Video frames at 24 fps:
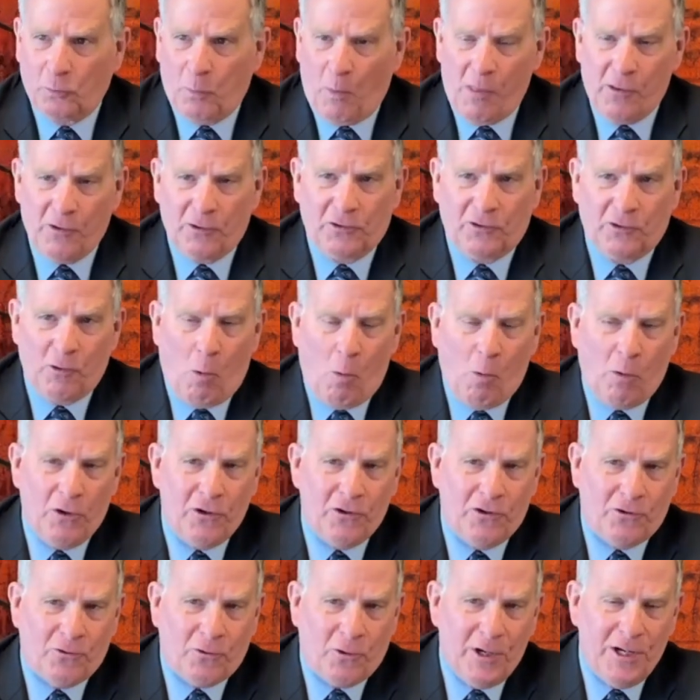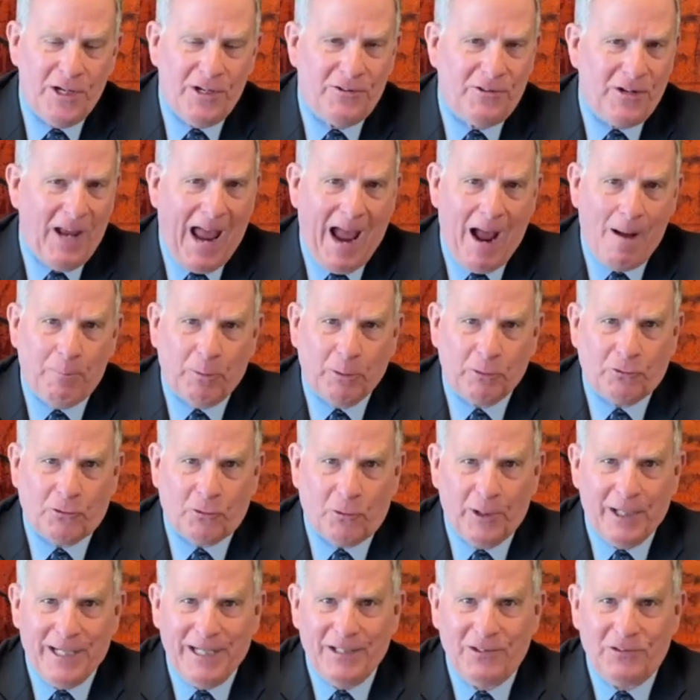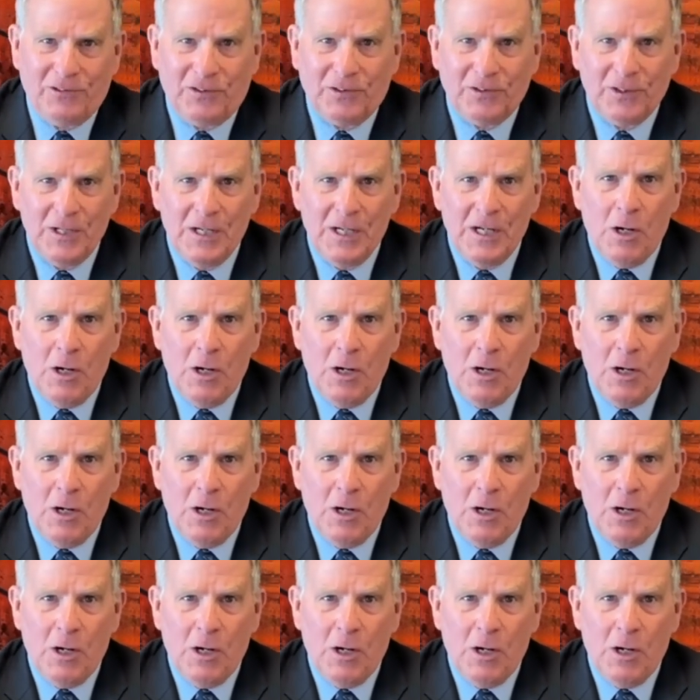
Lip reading: whether it's orange trees, apple trees,